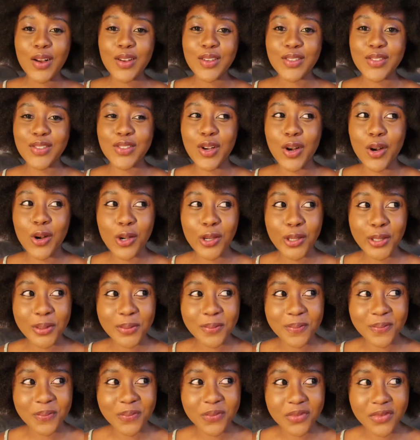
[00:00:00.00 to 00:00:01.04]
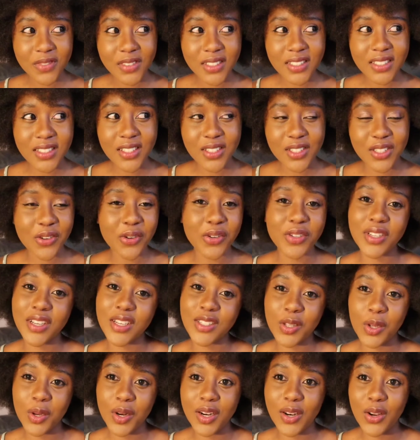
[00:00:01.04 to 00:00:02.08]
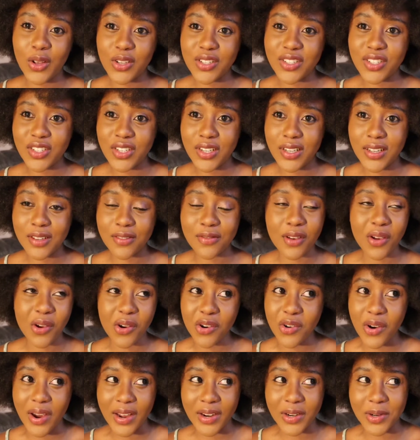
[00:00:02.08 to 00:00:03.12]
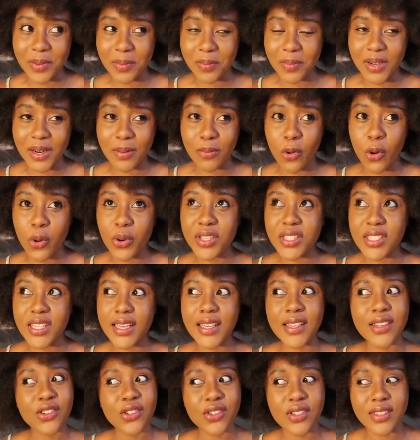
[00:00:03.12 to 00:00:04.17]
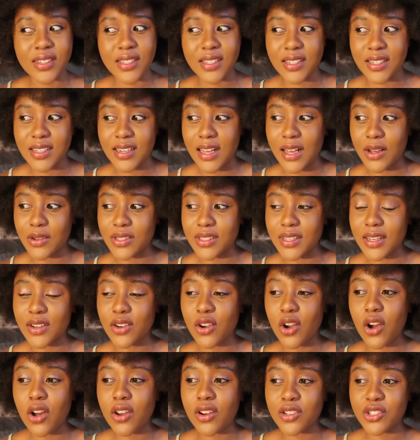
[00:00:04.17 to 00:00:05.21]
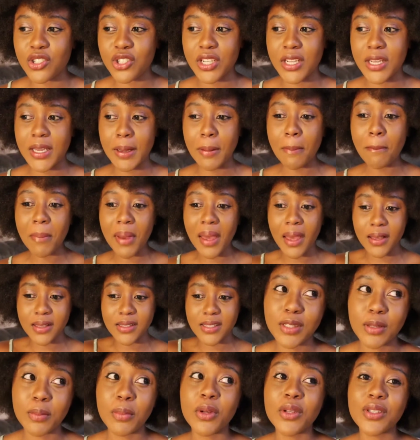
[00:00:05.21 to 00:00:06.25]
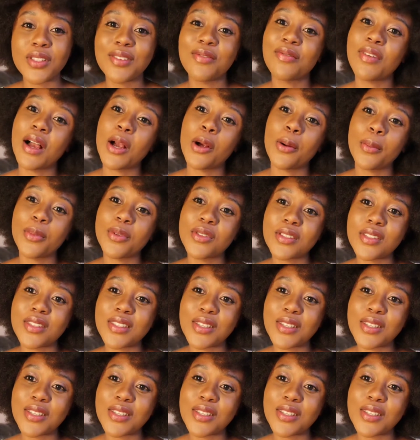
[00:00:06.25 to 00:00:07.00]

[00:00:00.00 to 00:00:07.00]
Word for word: So this is a series I started last year, very random, but I'm always interested in how psychology impacts the built environment.